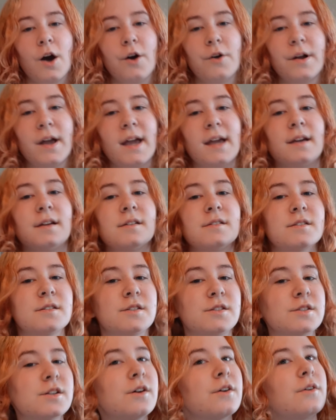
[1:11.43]
Okay,
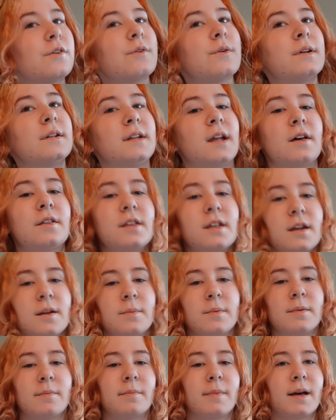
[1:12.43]
so now that
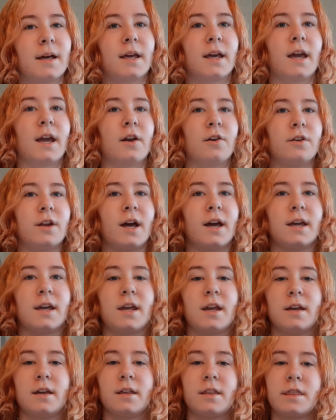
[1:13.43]
I'm in my hair
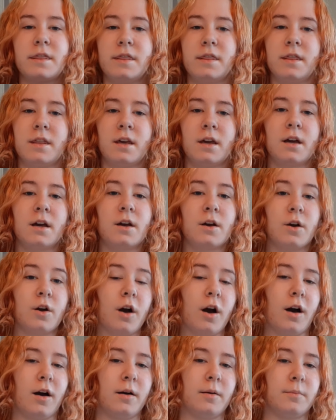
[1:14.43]
dyeing
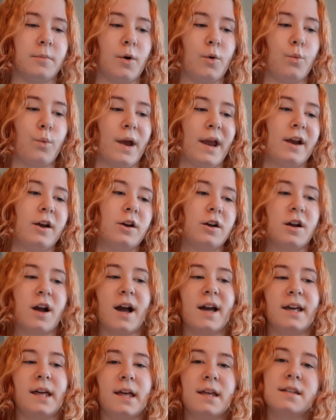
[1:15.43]
um,
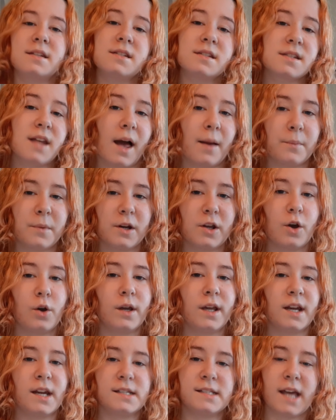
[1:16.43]
wear, I guess, I'm gonna
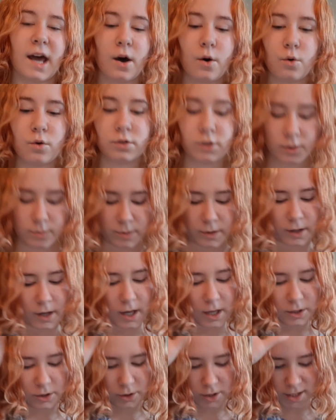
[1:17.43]
go get a towel to
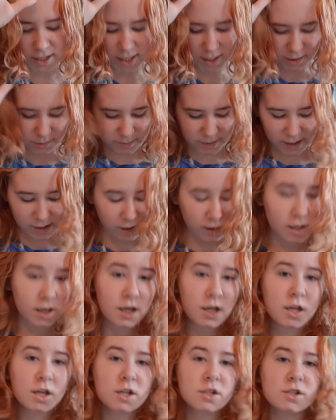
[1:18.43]
put underneath me
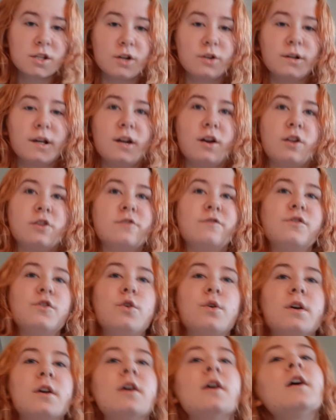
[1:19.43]
so I don't get it on the
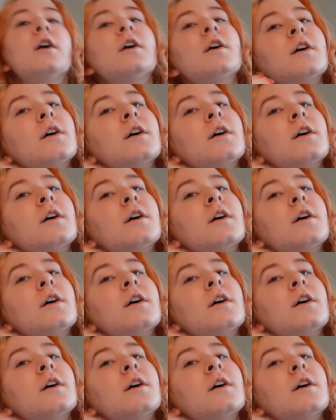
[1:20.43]
floor.